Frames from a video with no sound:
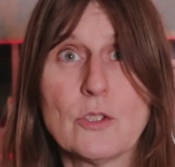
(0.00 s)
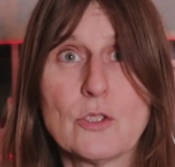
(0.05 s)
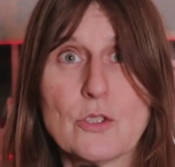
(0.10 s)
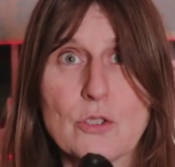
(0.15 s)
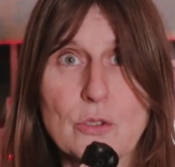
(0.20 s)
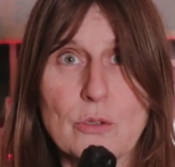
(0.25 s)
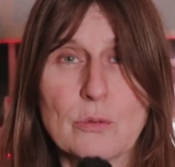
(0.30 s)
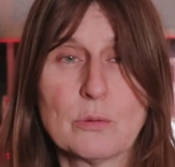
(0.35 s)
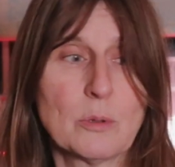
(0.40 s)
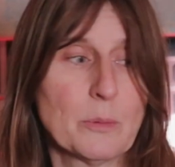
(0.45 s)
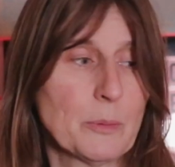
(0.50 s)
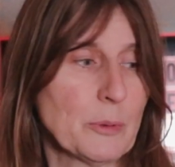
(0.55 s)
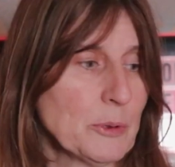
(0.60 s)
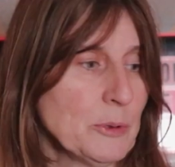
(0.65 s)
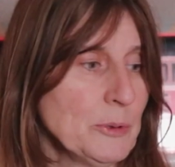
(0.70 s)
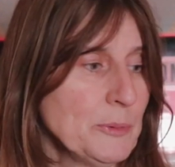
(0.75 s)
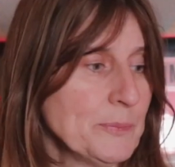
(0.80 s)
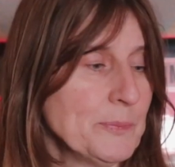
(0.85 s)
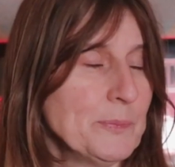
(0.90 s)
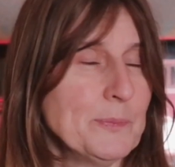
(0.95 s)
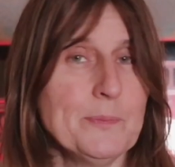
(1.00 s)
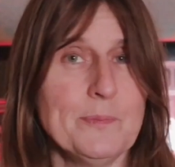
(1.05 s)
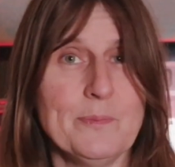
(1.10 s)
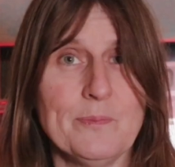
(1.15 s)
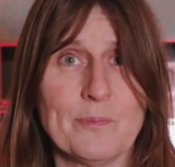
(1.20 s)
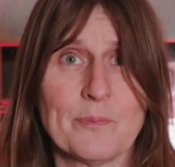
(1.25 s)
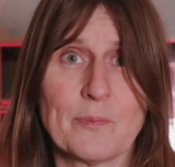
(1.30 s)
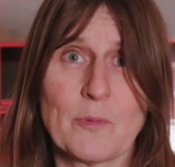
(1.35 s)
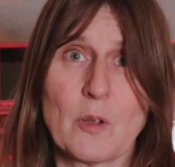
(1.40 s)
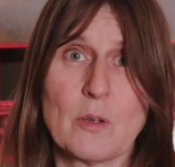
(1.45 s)
durable
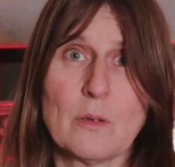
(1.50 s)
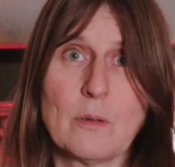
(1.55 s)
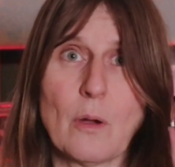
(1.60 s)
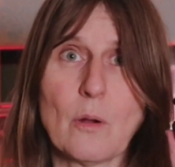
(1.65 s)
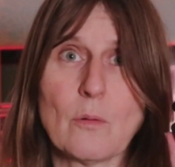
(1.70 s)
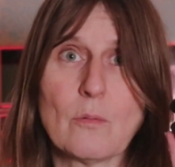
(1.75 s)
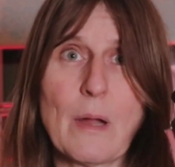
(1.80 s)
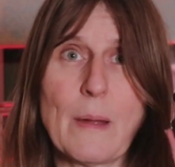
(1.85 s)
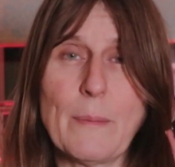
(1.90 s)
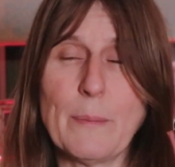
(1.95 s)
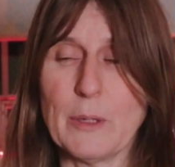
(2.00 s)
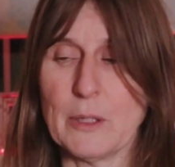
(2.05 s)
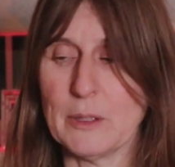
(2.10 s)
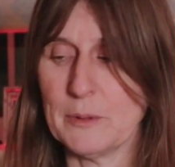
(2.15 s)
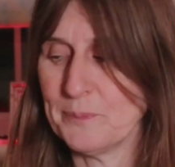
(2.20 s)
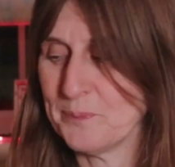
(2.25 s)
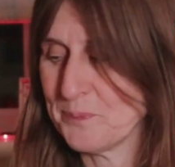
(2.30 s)
wrapper.